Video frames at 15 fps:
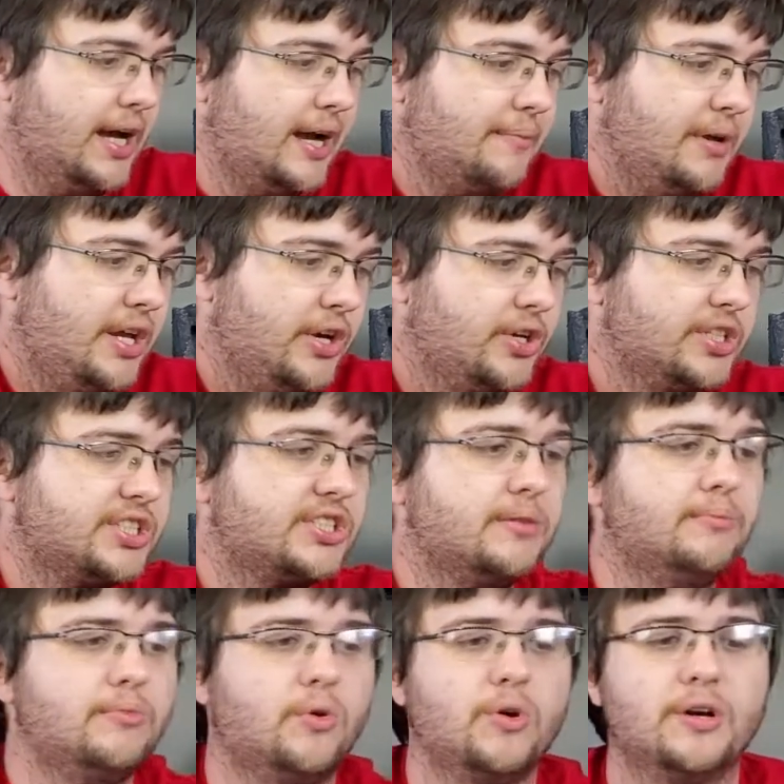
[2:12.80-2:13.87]
Here is
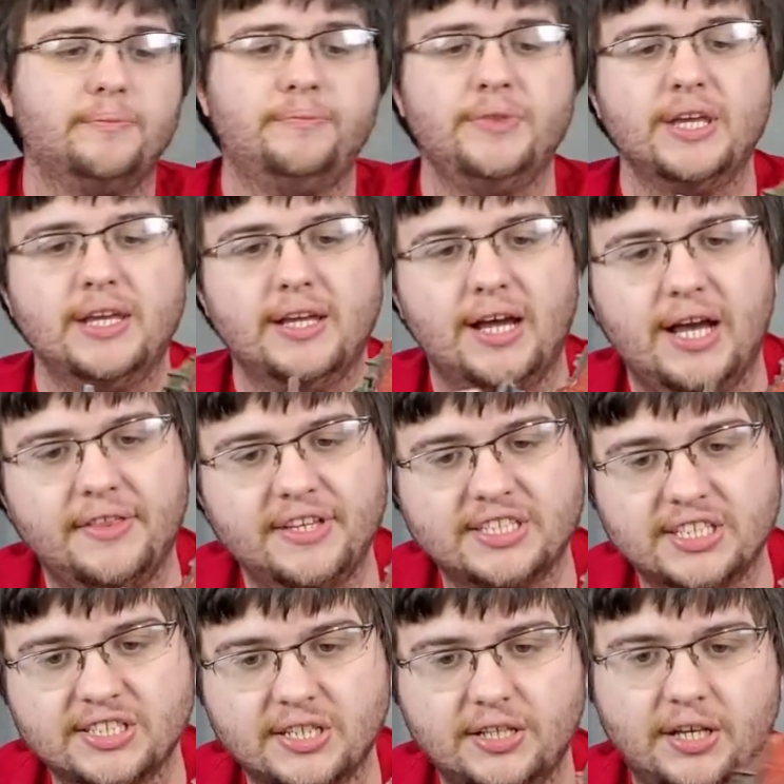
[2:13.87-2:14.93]
some more. This
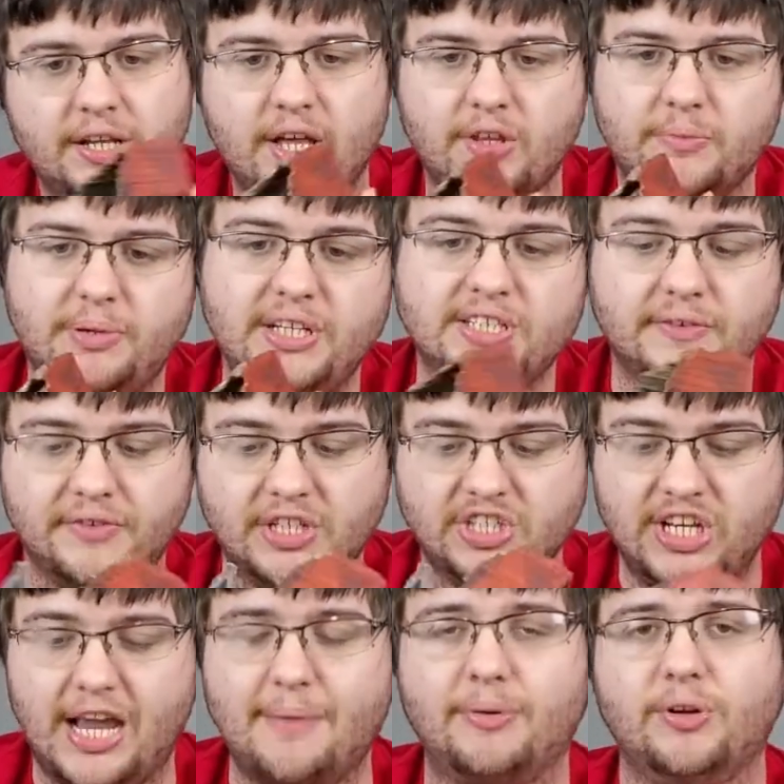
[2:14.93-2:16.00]
is another piece of the
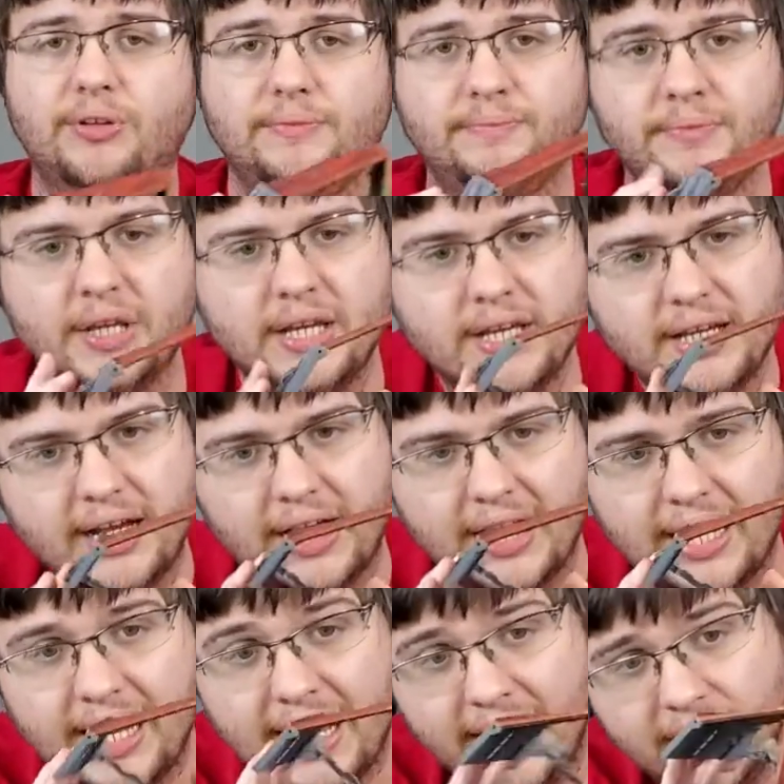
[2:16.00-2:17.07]
chapel.
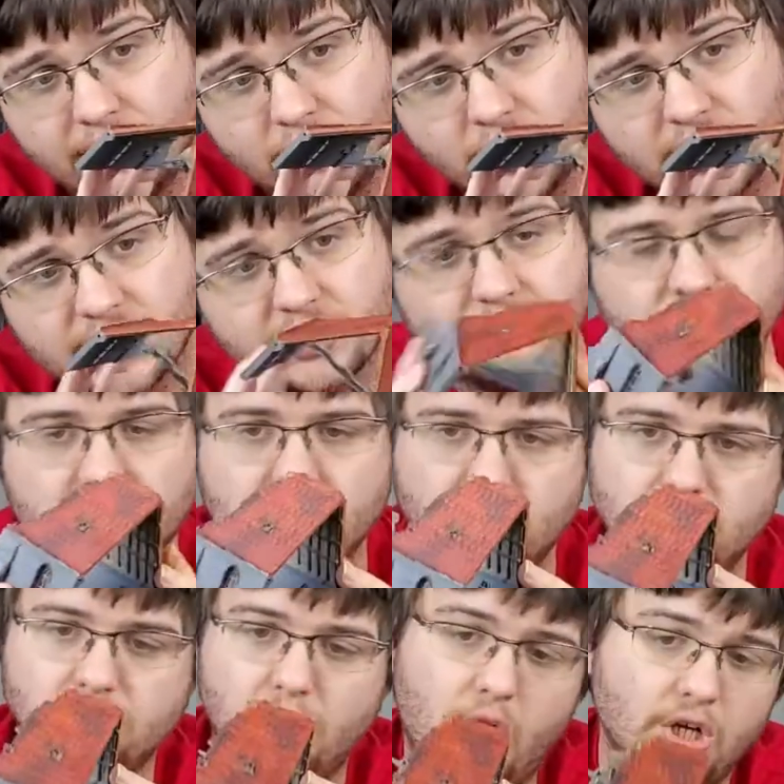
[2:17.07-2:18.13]
And it looks
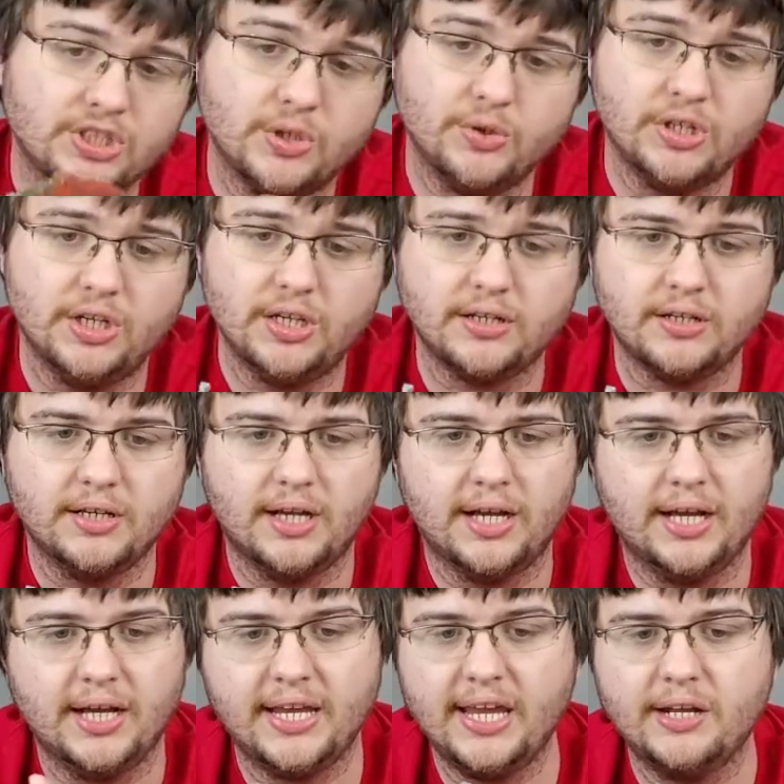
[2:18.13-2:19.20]
also good.
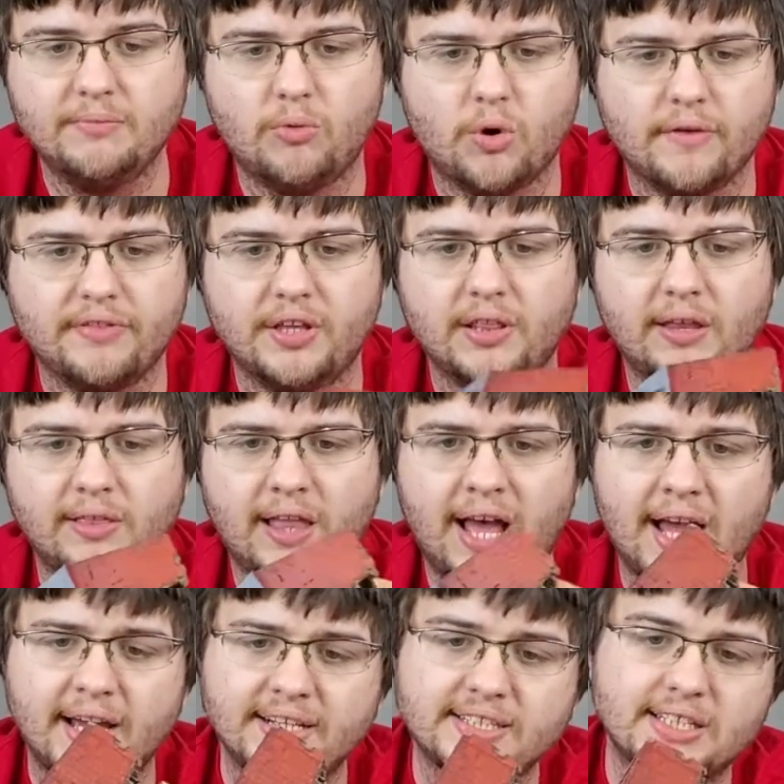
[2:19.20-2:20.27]
Again, more of the
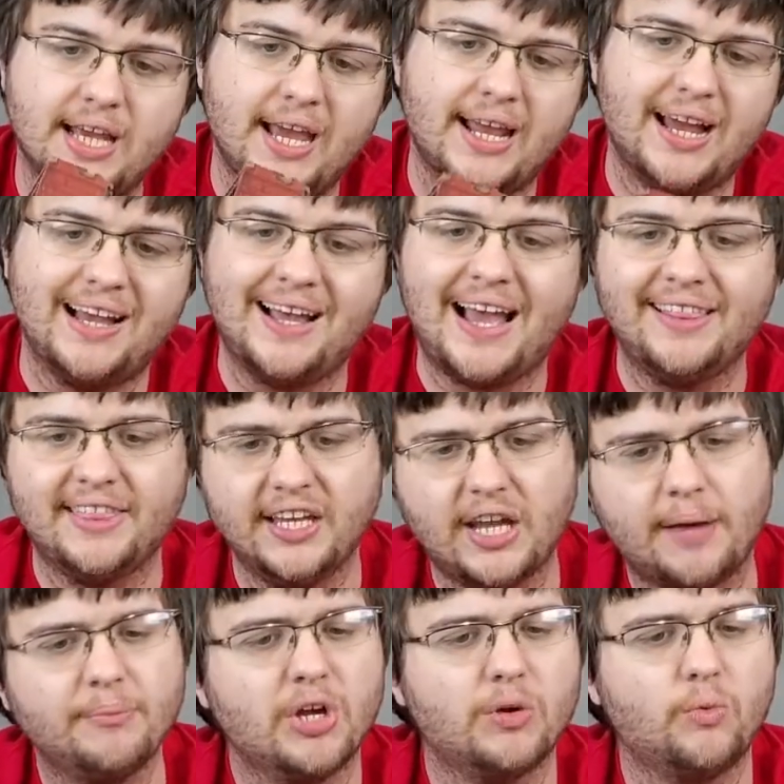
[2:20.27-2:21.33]
lines, and I think
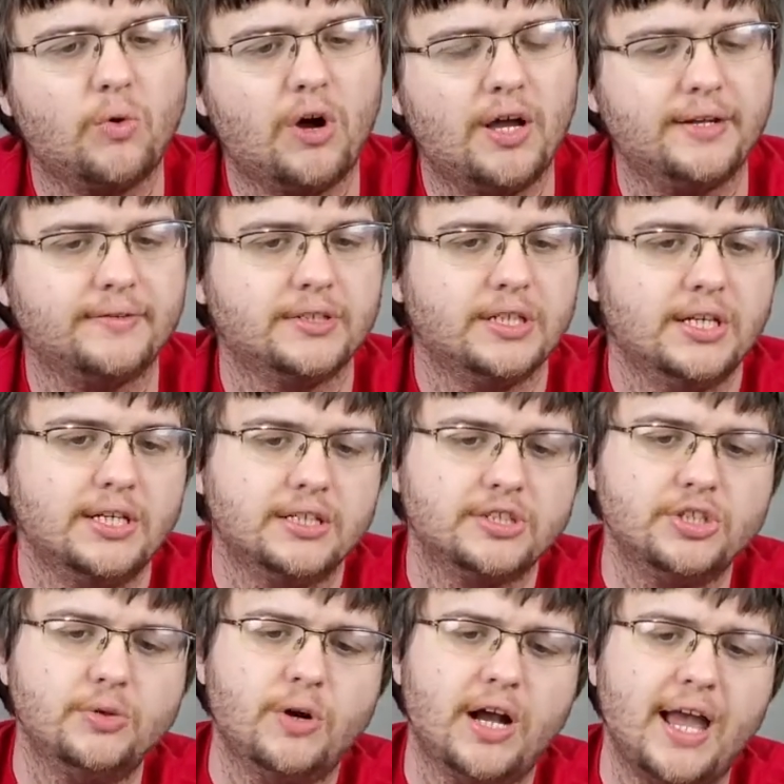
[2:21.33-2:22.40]
I'm going to want
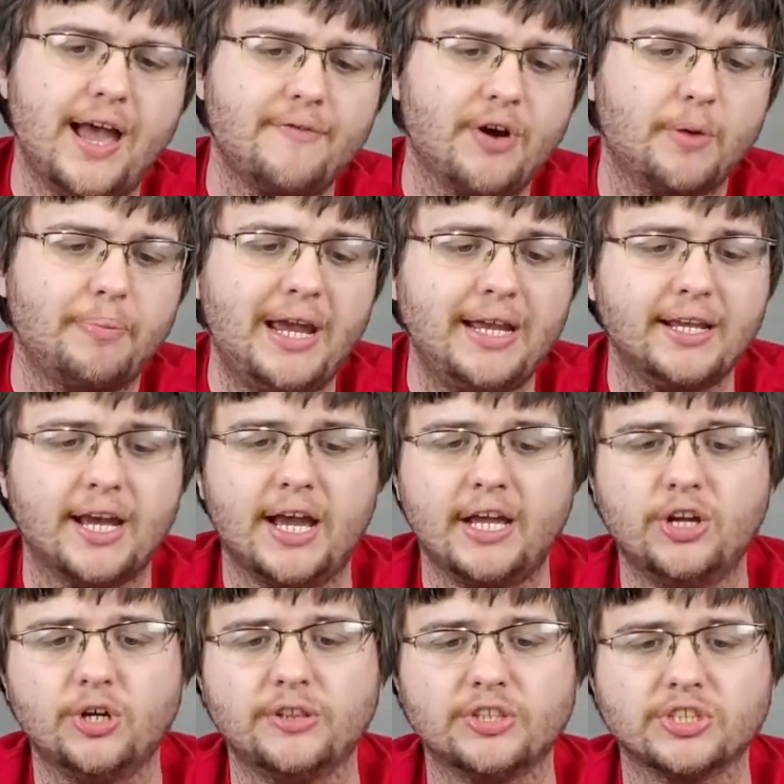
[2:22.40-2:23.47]
to have our paint guy
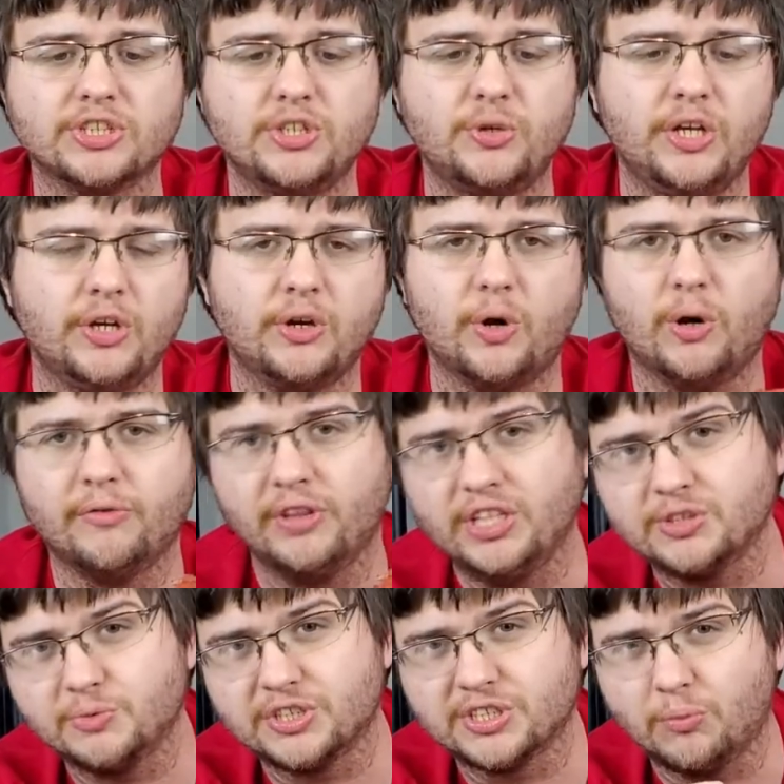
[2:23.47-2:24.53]
here at the studio go over
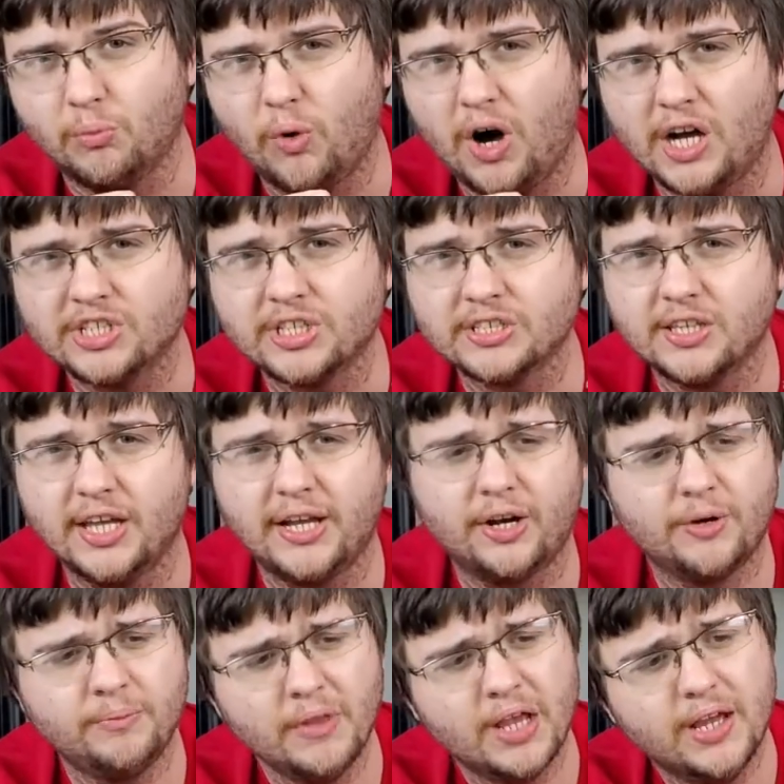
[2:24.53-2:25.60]
these with some washes
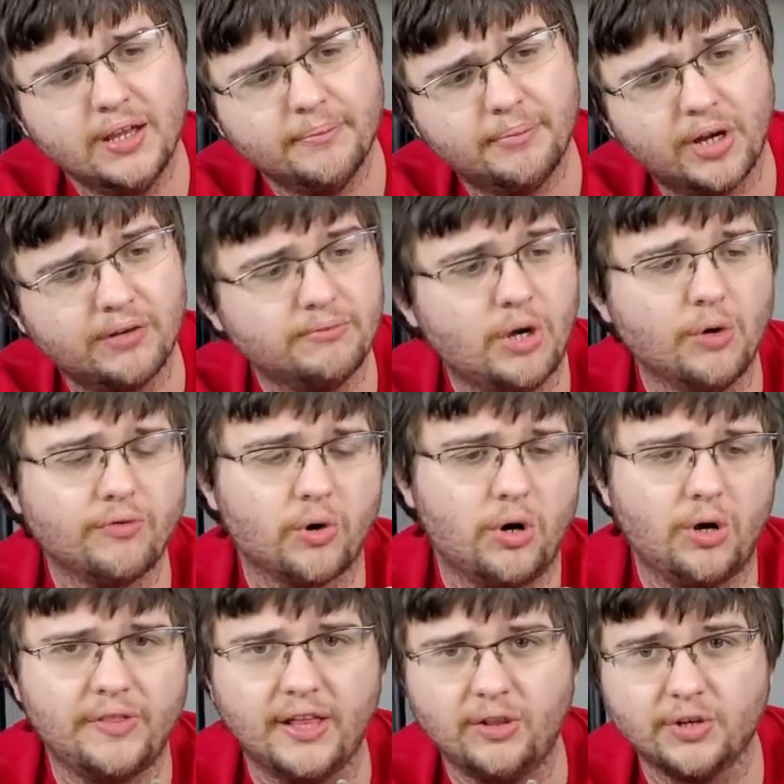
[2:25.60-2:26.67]
later, but
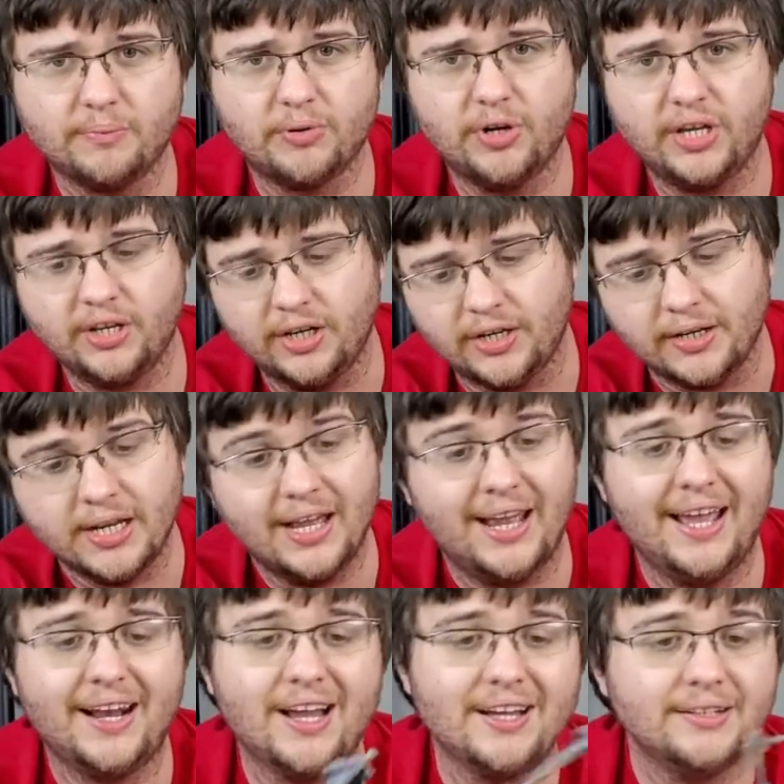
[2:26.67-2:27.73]
overall they look pretty good,
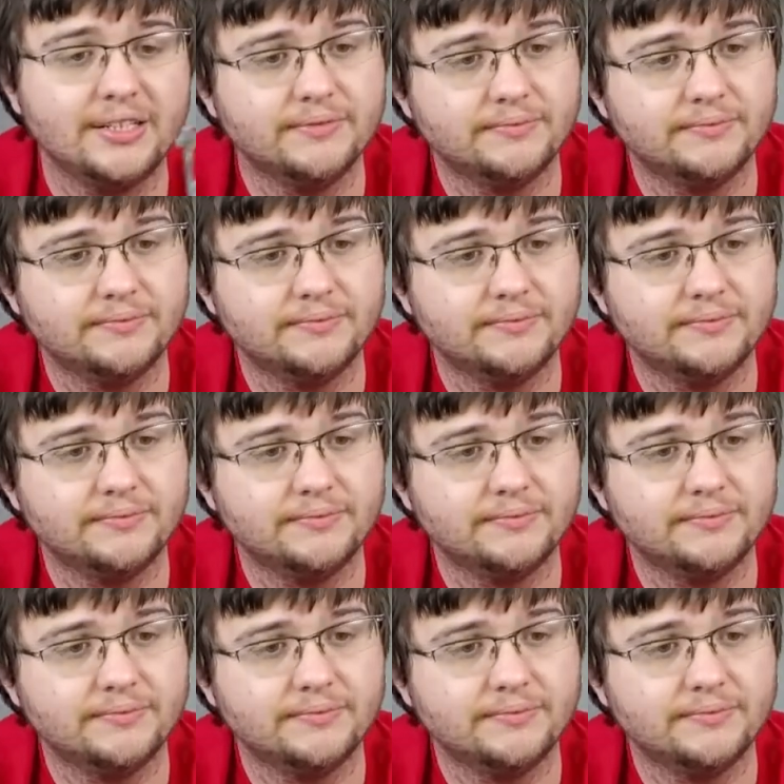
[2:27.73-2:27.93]
and